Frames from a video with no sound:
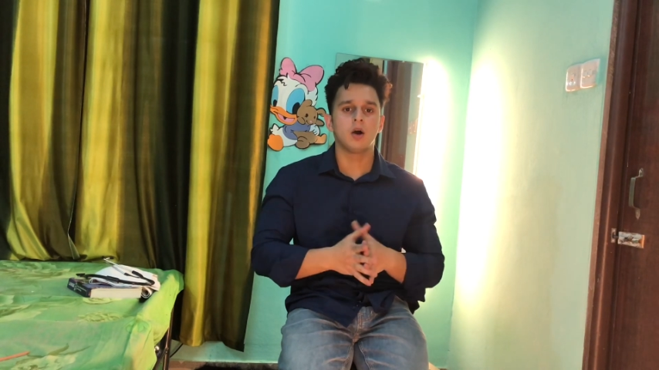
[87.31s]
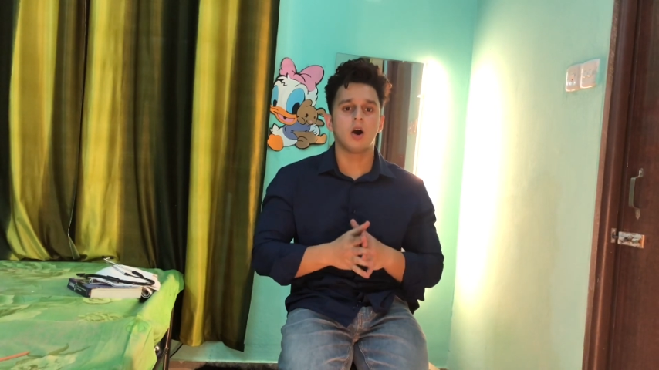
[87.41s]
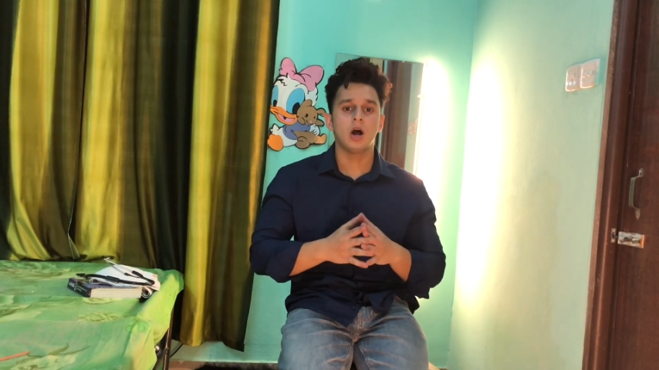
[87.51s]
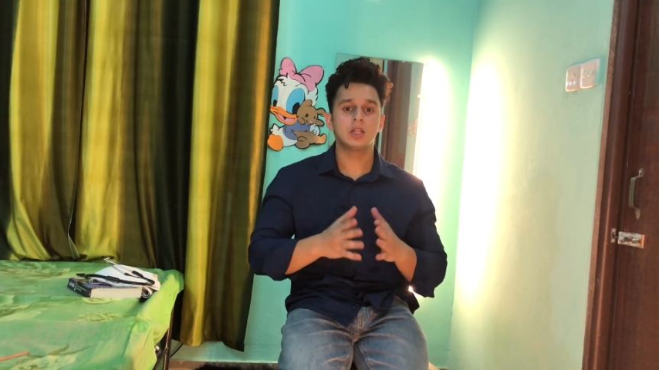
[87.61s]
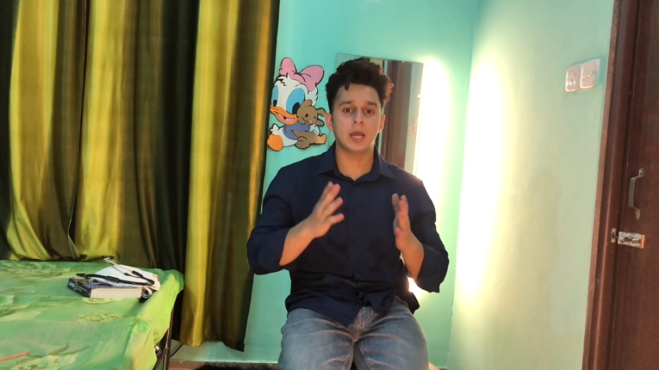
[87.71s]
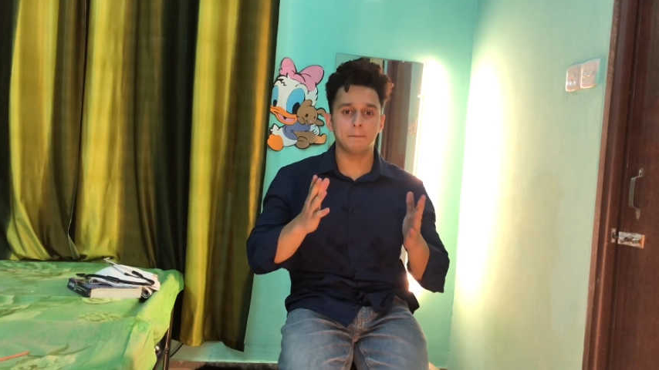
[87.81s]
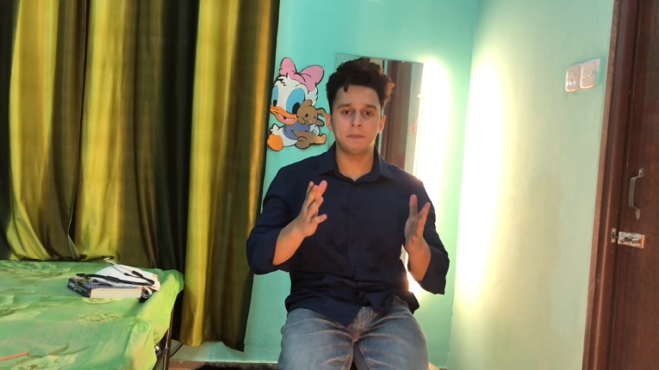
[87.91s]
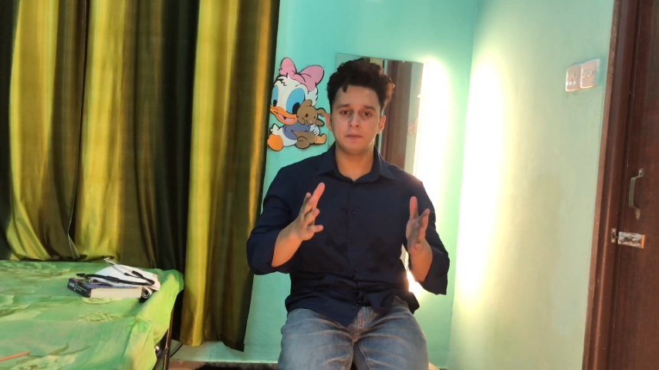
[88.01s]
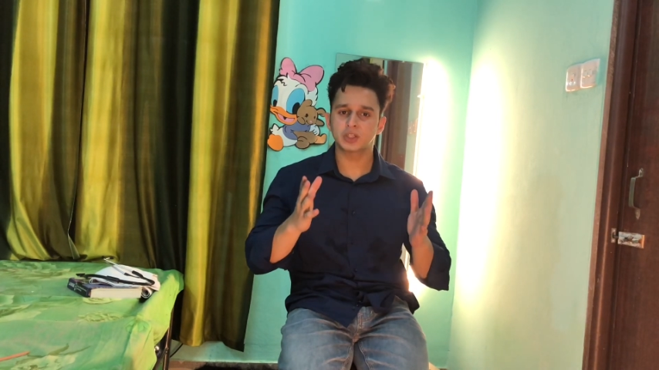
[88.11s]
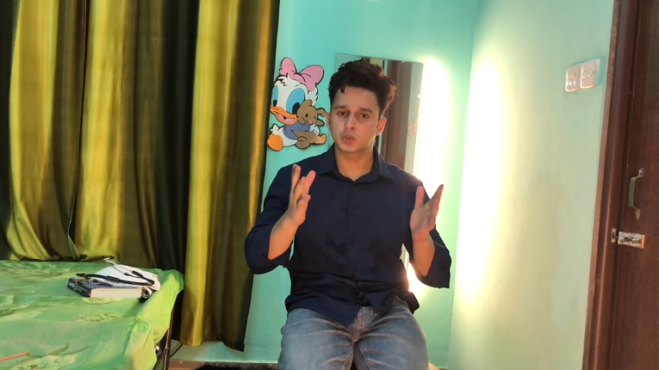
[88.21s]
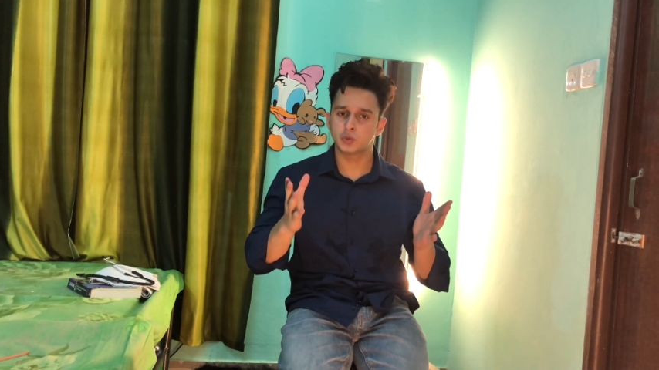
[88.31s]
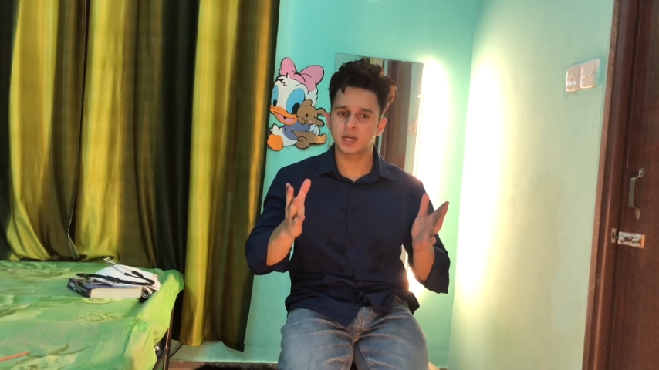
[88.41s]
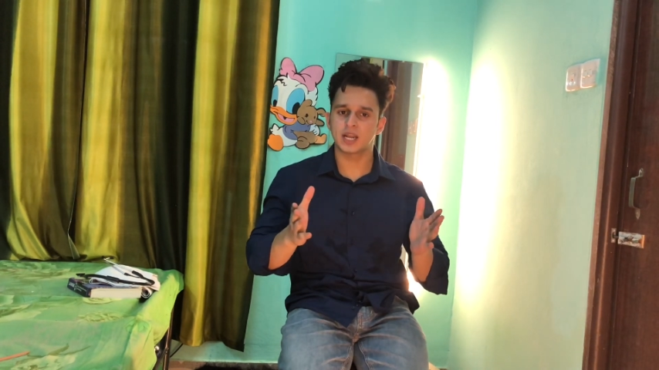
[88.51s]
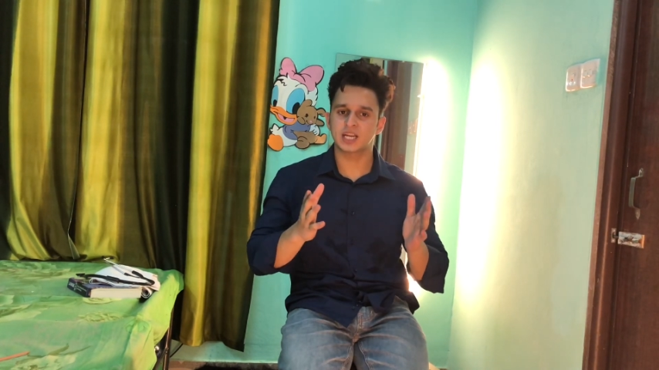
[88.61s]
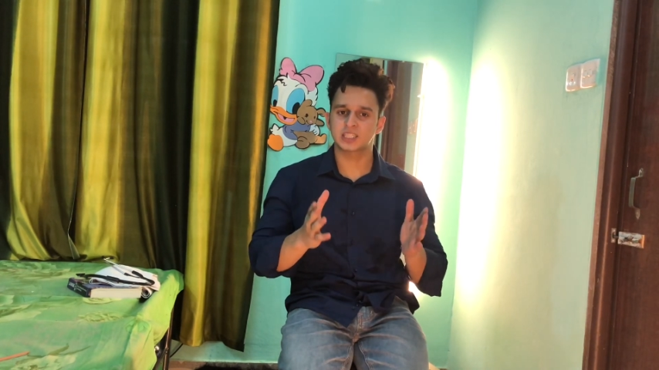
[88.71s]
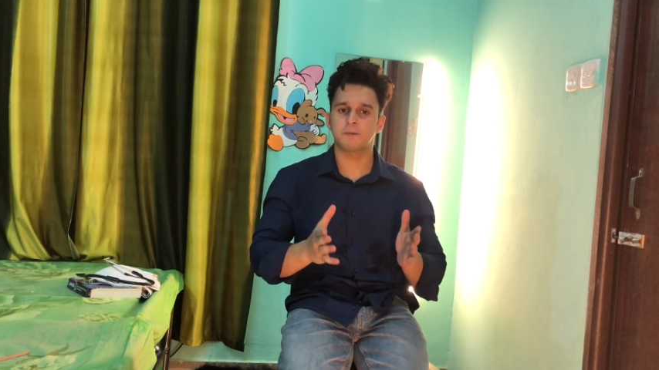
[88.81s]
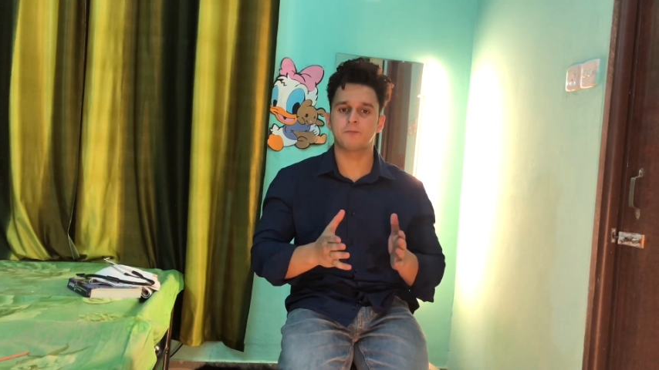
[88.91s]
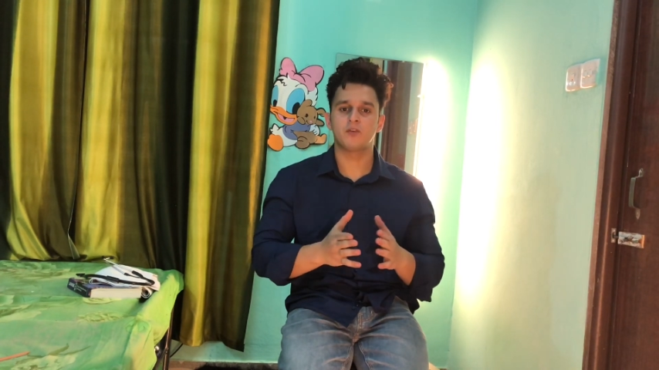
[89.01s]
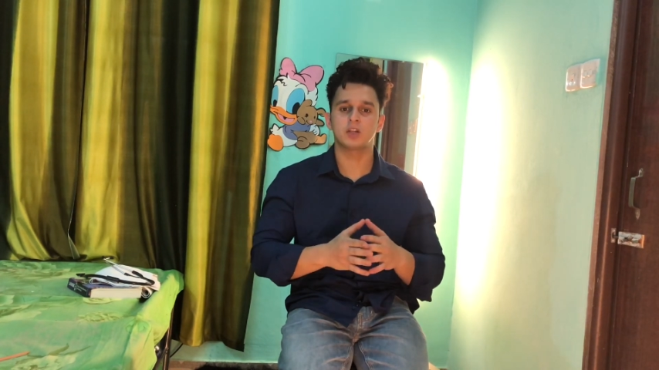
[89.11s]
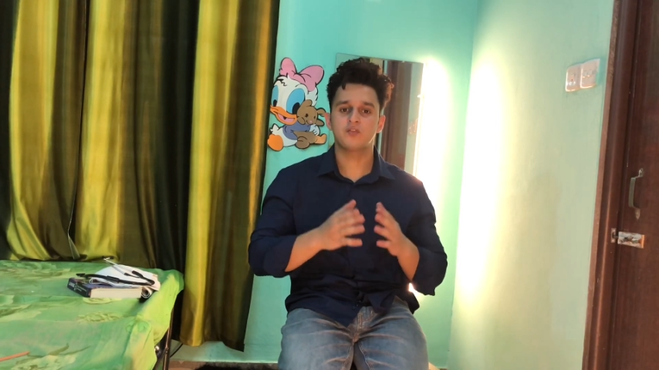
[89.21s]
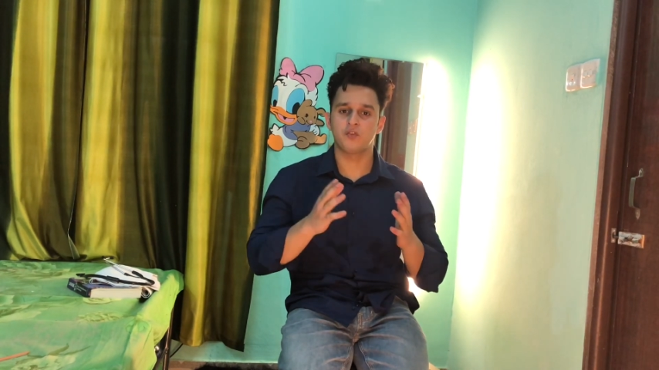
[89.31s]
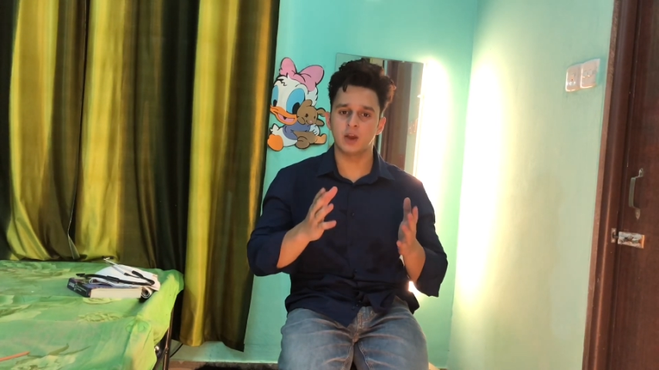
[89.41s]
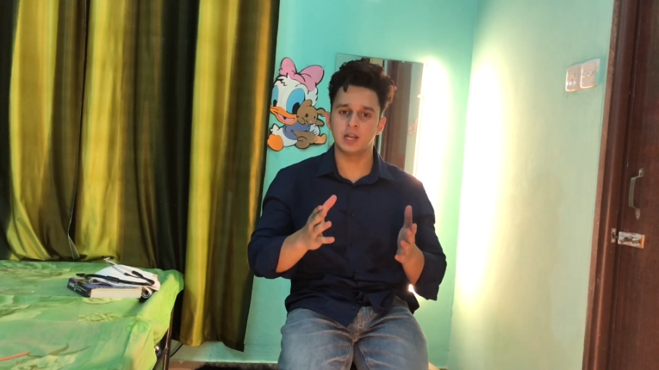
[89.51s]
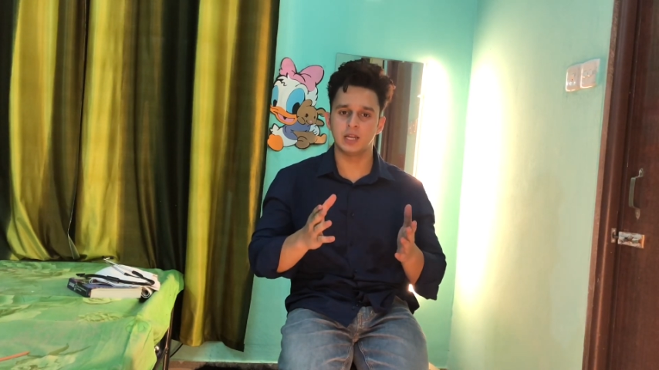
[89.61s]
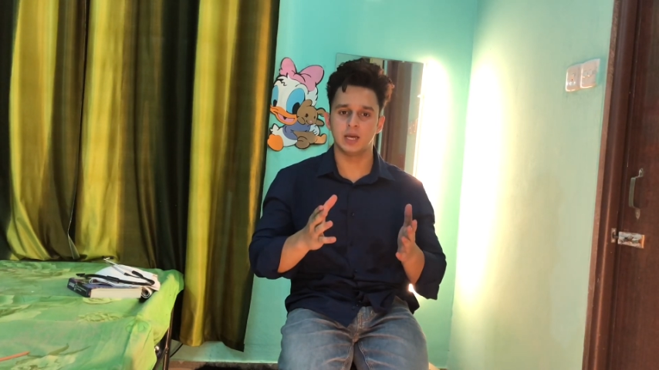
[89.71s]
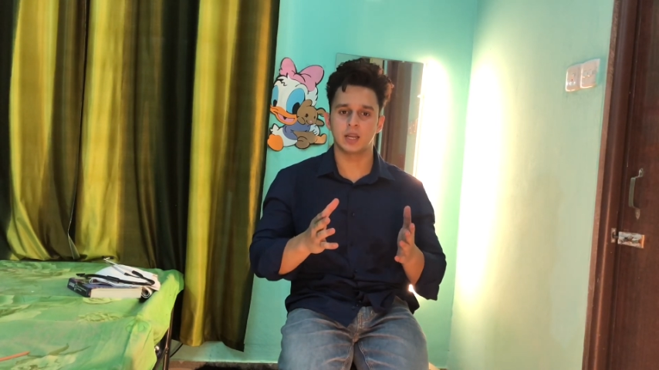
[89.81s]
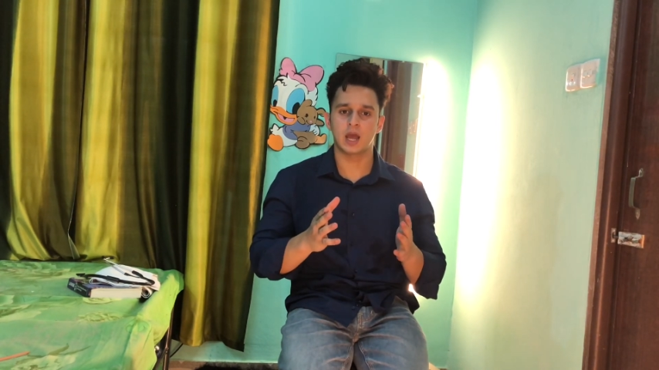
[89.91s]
all the MBBS students except for the final year